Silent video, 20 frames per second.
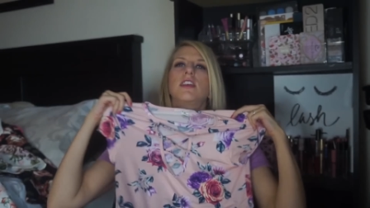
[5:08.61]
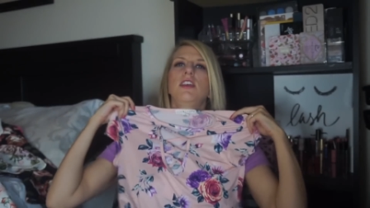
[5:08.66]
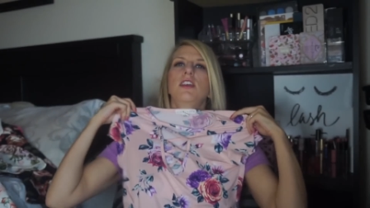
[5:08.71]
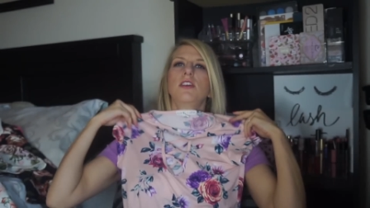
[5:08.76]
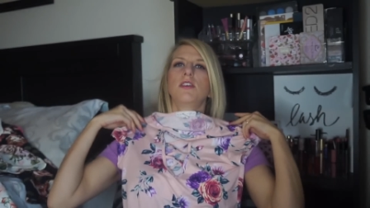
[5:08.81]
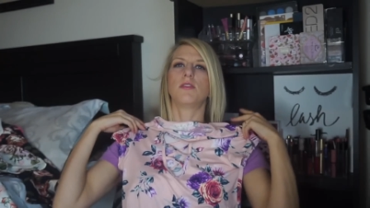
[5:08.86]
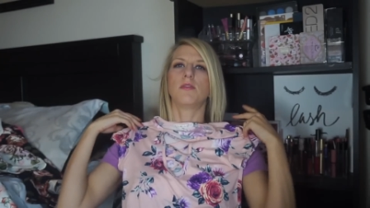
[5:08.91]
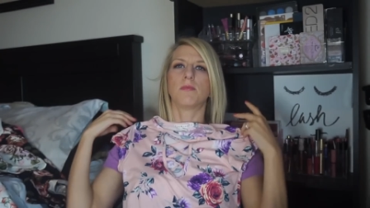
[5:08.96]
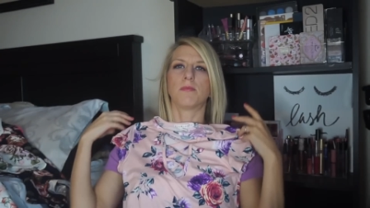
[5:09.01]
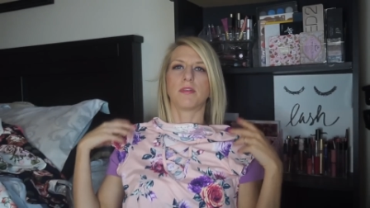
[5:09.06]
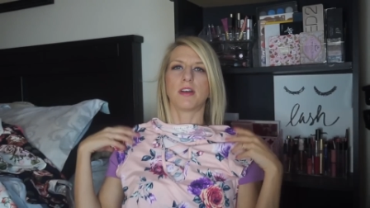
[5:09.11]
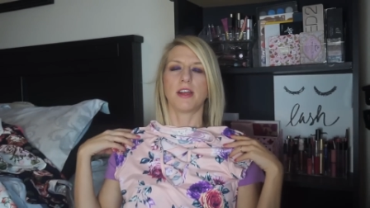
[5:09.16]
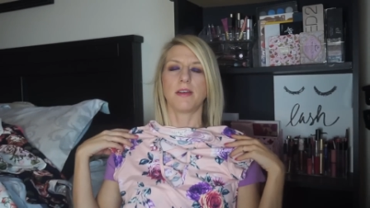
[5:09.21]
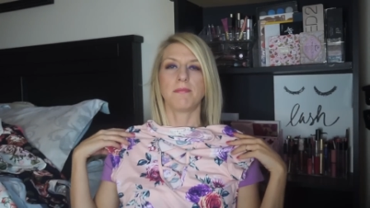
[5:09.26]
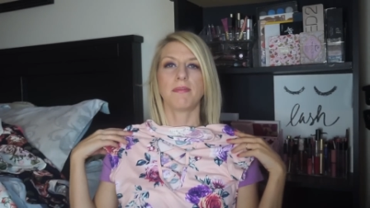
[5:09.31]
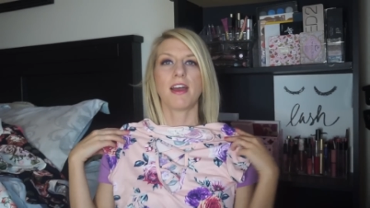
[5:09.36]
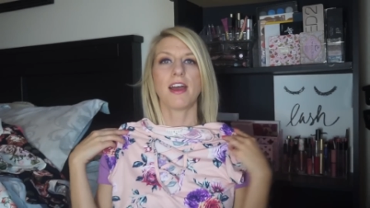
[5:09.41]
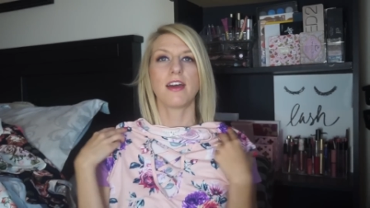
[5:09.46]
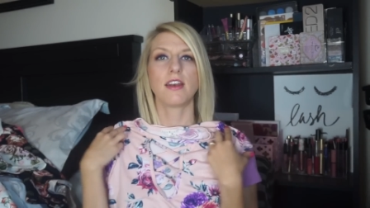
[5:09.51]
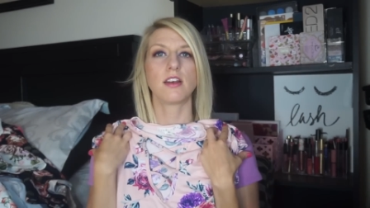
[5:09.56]
cute bright
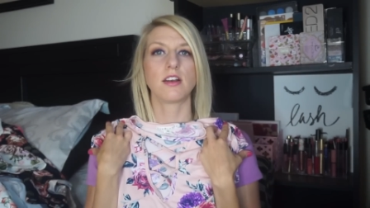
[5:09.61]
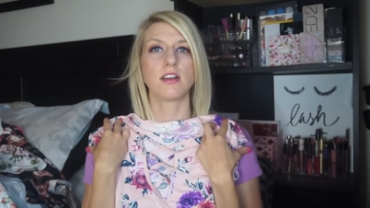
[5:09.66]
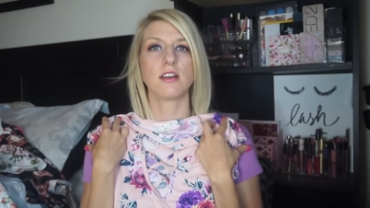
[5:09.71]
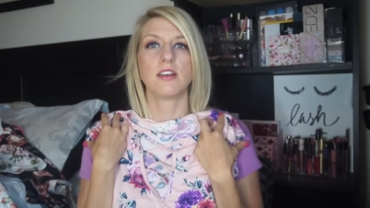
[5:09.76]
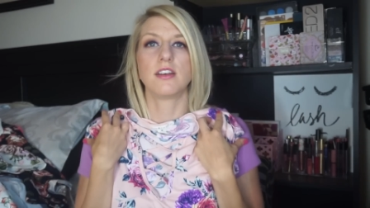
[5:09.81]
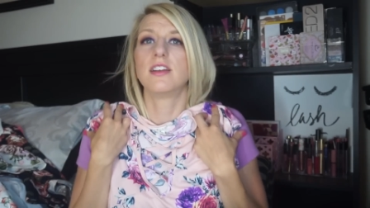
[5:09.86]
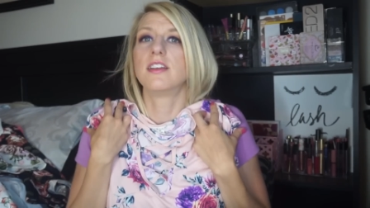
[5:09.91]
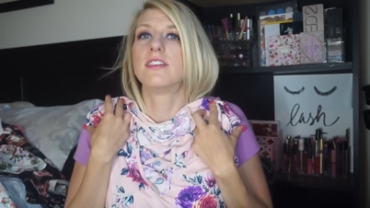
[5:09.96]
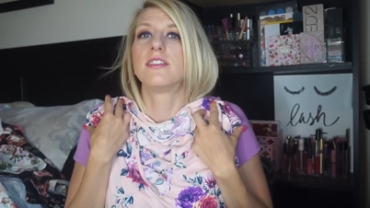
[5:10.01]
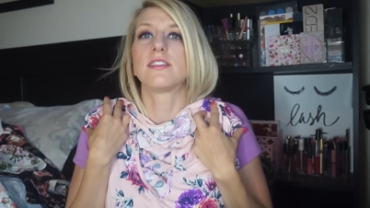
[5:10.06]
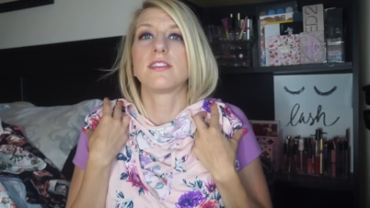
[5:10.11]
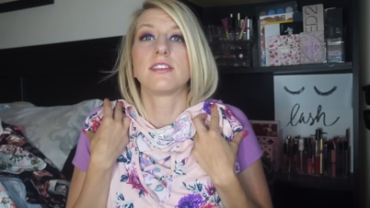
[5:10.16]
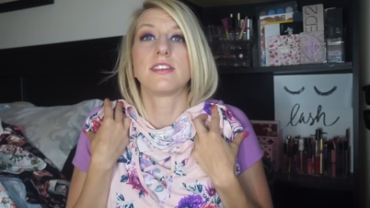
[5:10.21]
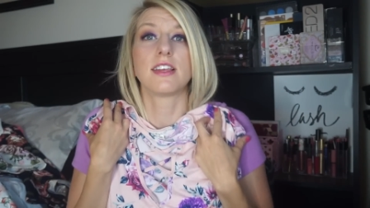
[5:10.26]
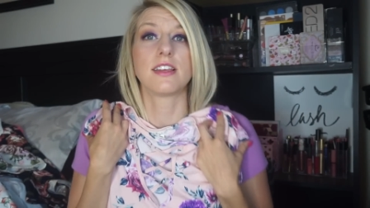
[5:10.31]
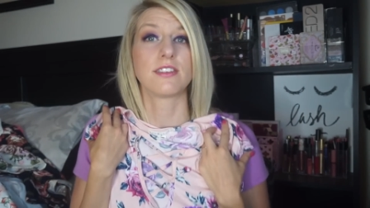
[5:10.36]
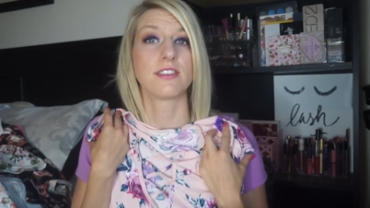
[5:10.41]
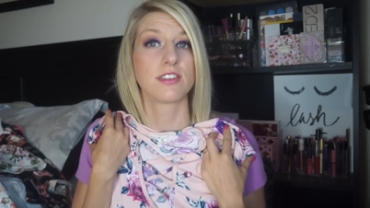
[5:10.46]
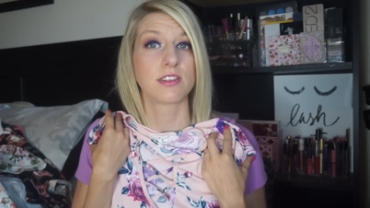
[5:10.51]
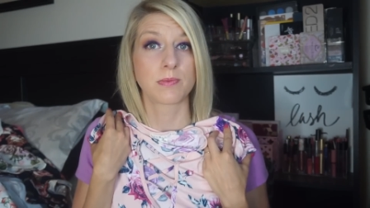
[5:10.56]
pattern. It just
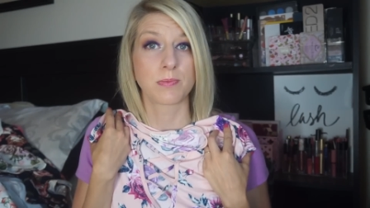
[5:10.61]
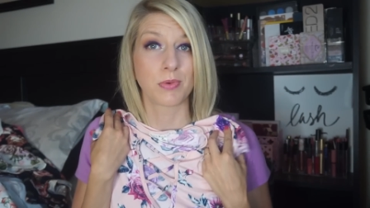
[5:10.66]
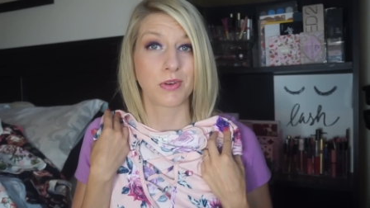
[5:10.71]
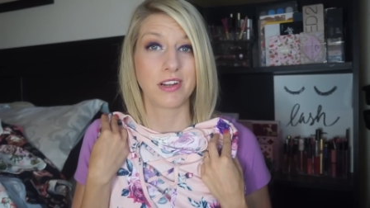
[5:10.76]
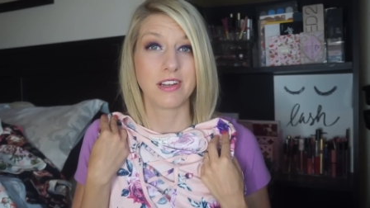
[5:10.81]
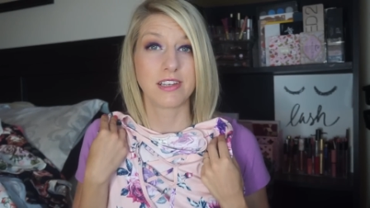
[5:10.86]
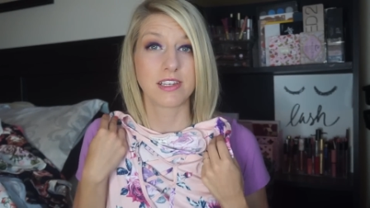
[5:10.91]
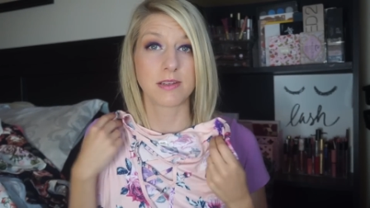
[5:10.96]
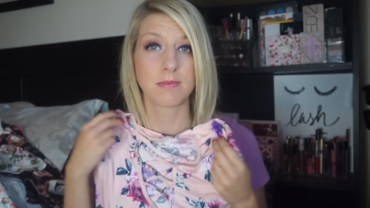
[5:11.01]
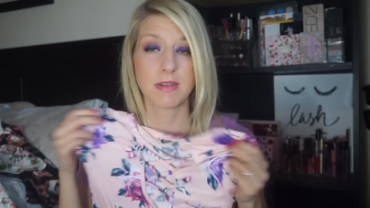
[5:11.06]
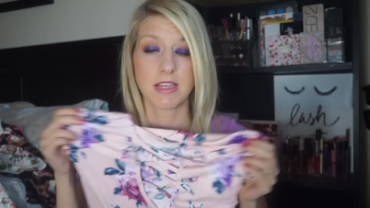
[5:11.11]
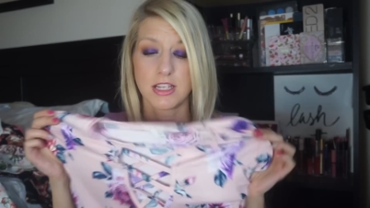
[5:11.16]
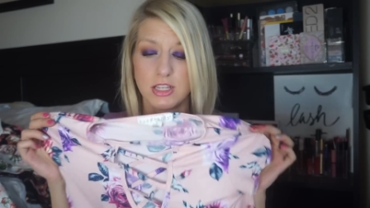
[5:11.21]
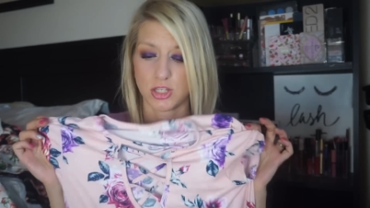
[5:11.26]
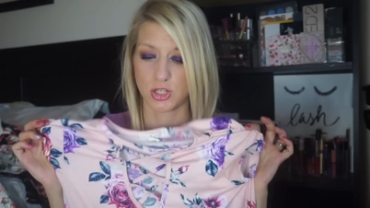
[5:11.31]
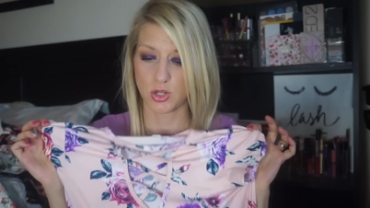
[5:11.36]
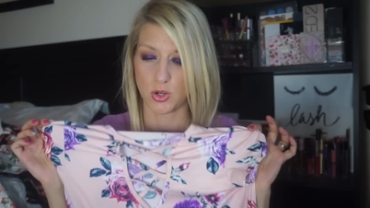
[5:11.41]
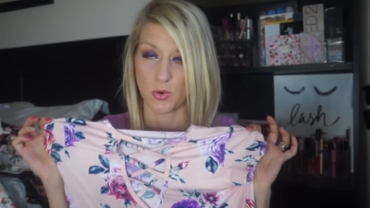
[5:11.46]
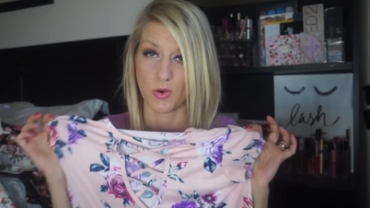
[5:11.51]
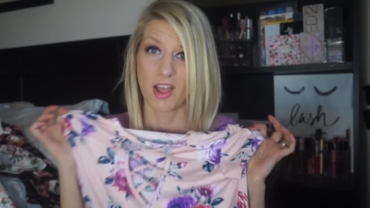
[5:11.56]
says spring to me,
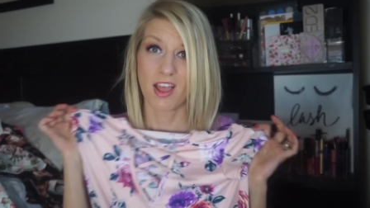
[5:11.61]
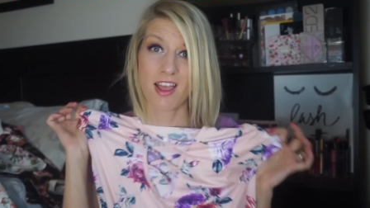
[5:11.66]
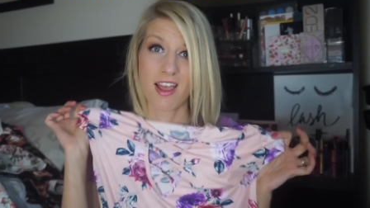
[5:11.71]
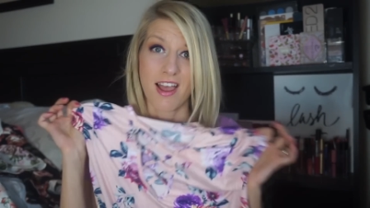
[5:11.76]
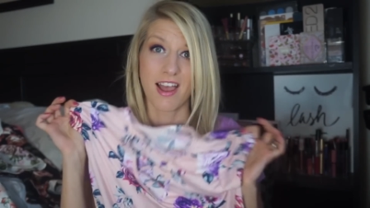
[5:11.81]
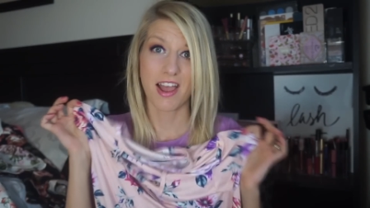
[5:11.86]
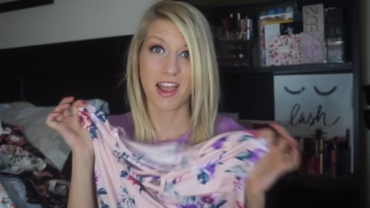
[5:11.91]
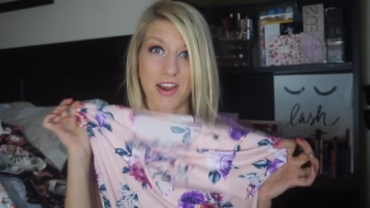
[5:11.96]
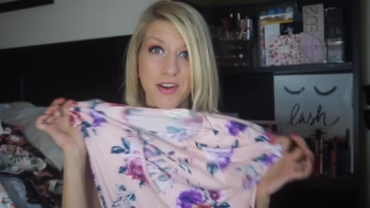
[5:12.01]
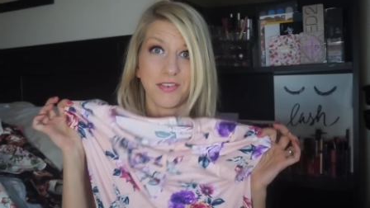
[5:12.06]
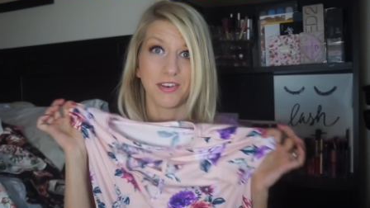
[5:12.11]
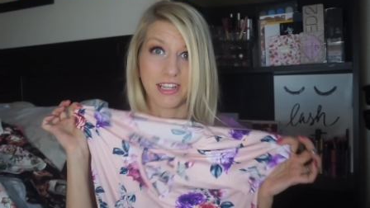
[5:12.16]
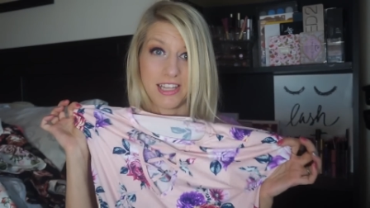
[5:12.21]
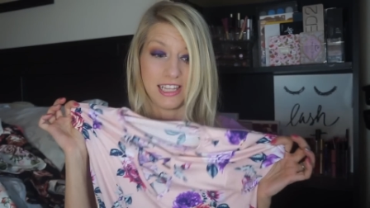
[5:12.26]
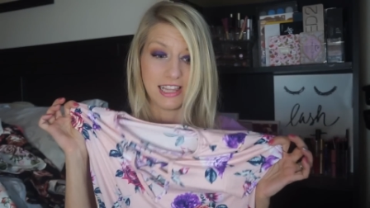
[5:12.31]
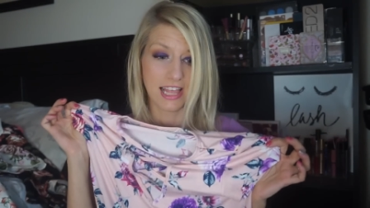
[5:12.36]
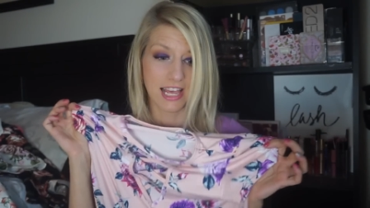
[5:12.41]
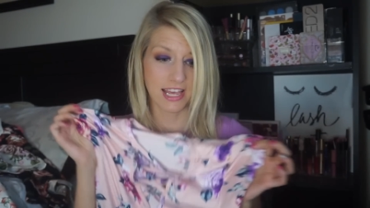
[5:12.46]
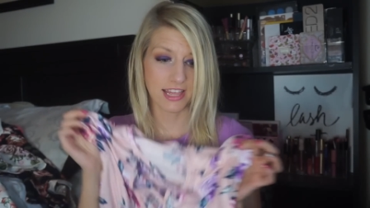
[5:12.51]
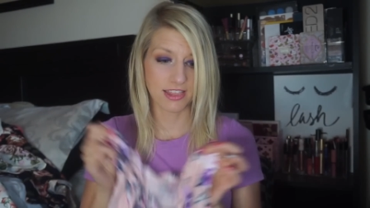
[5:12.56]
so I
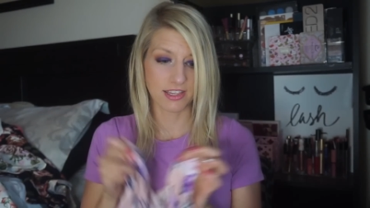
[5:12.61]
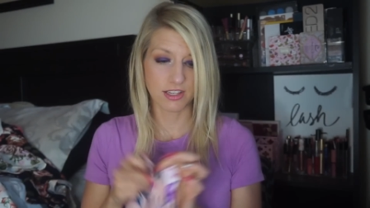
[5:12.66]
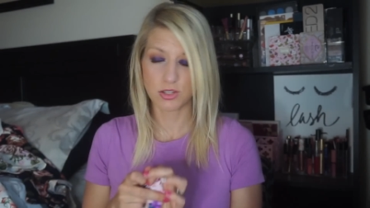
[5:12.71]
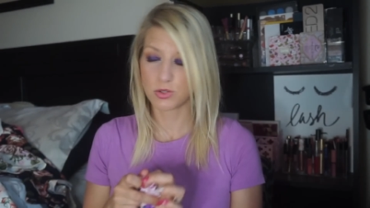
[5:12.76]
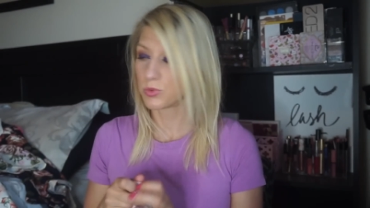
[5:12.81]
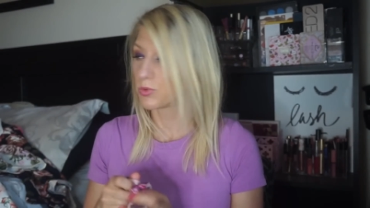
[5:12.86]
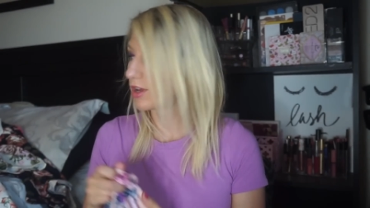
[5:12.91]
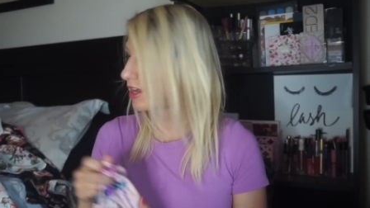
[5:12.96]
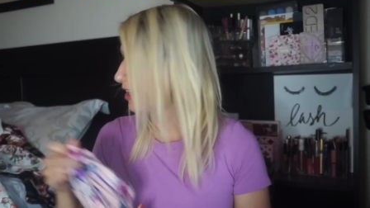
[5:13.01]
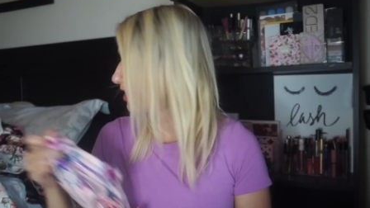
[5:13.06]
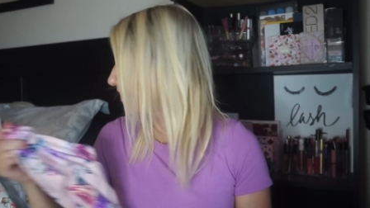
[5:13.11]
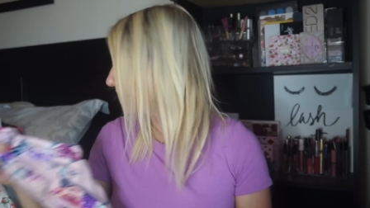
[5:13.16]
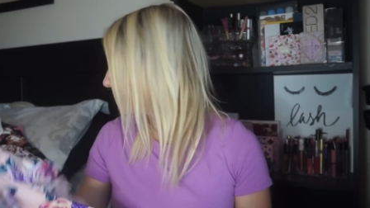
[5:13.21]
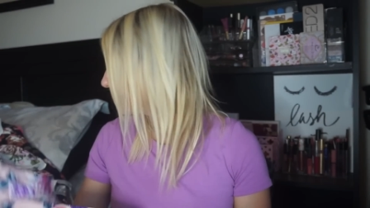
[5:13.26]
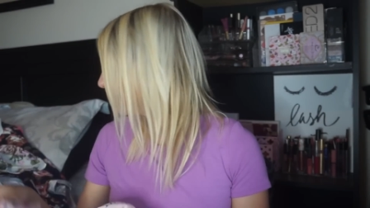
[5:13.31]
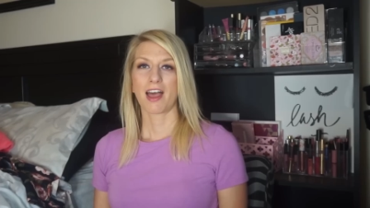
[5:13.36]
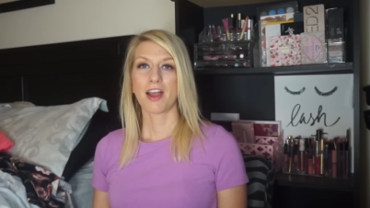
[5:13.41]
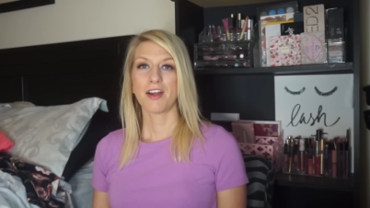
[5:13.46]
really like this one.